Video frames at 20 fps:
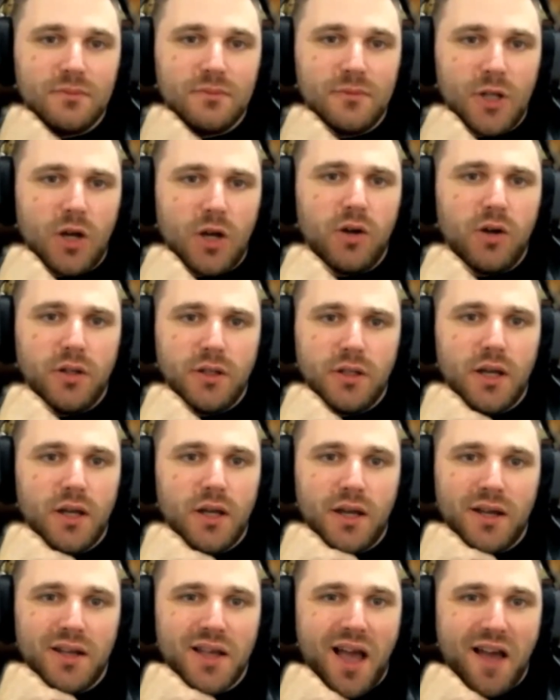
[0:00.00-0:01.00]
No, and
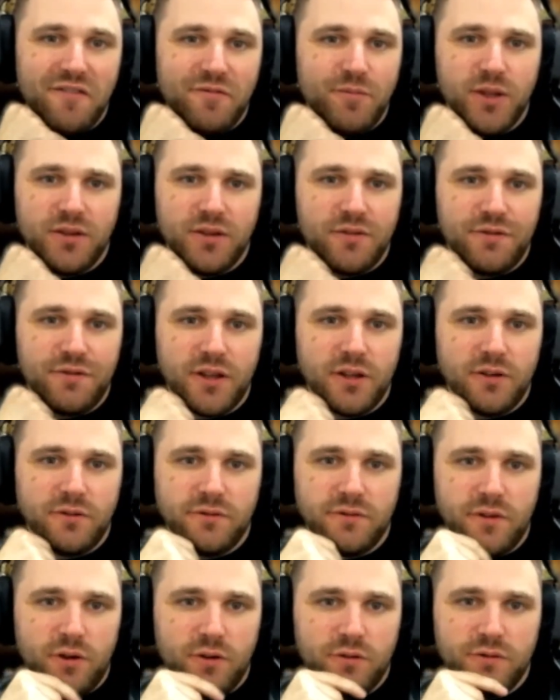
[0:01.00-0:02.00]
I've been a
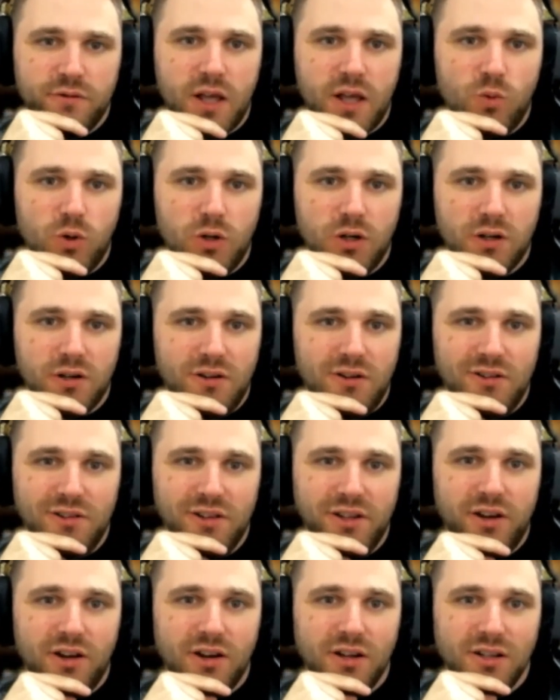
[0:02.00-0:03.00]
fan of that work
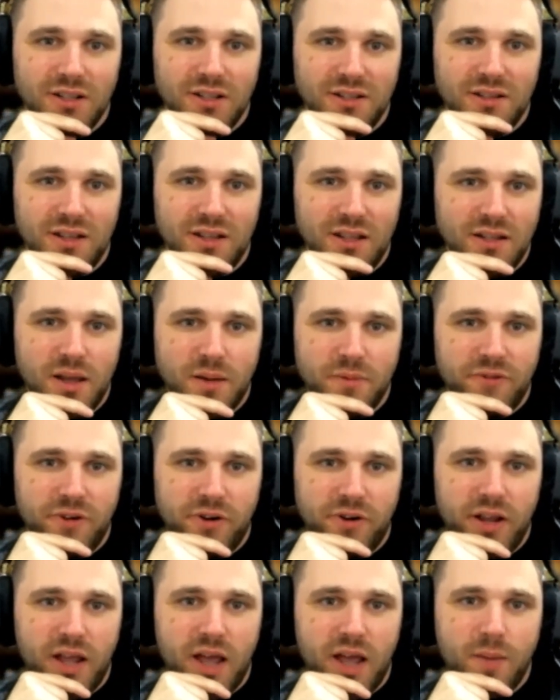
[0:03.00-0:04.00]
early on, and I'm
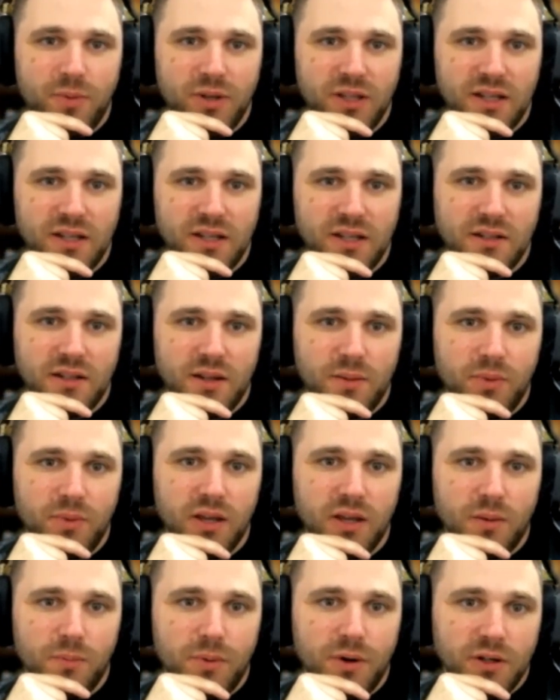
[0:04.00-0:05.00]
very happy it ended up
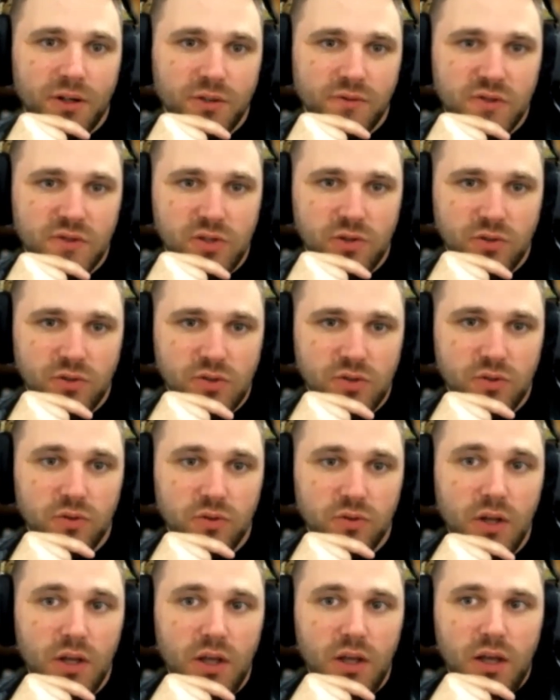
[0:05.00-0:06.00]
being a part of ZIO2.